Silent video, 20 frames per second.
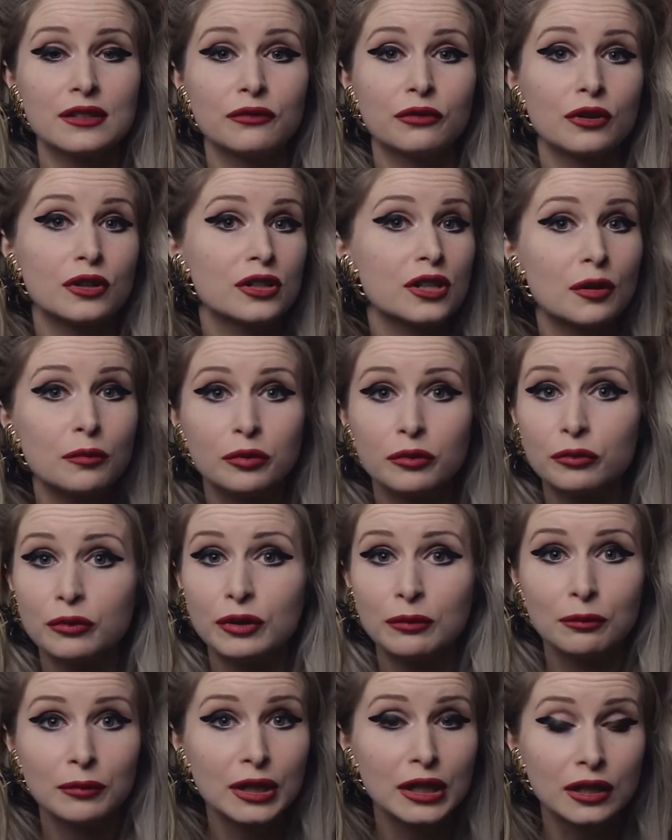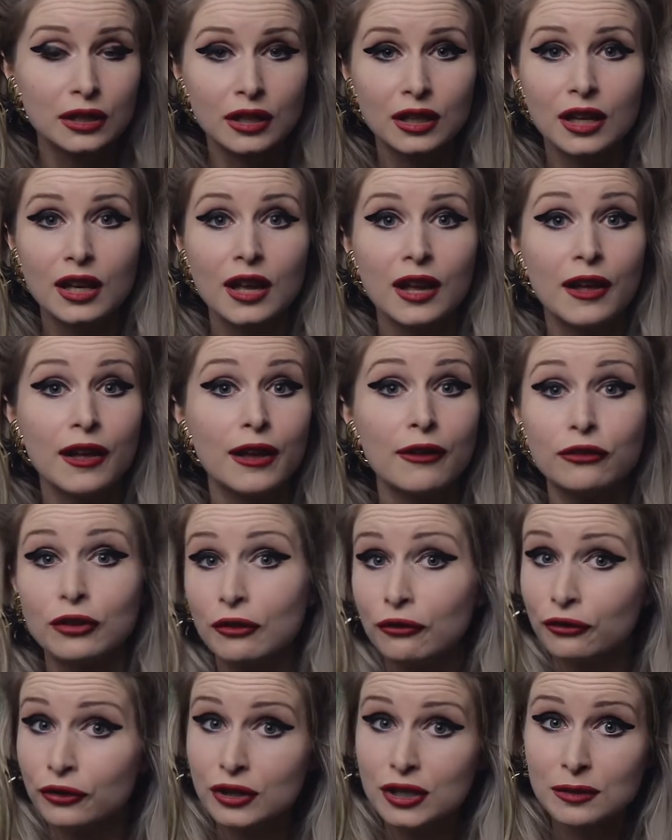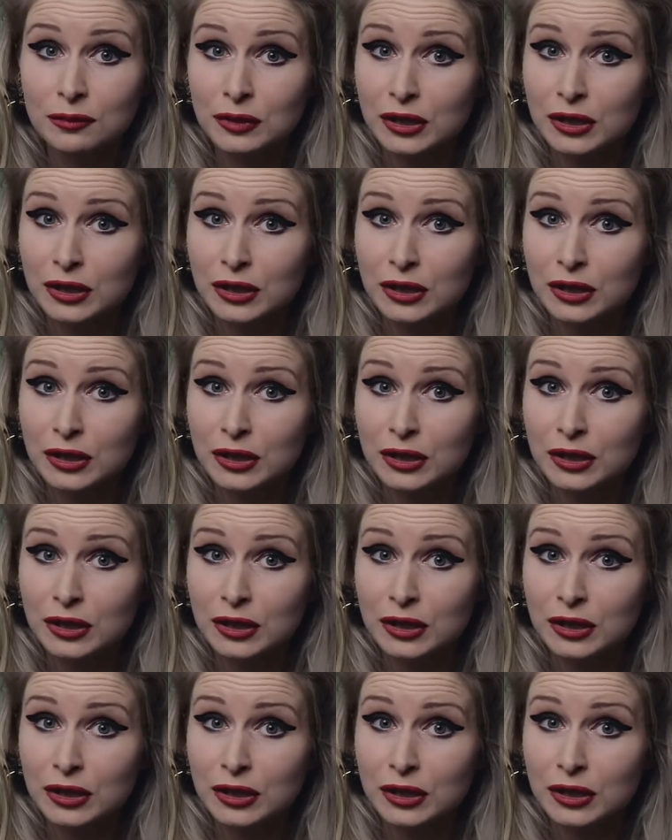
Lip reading: For example, with milk, if the first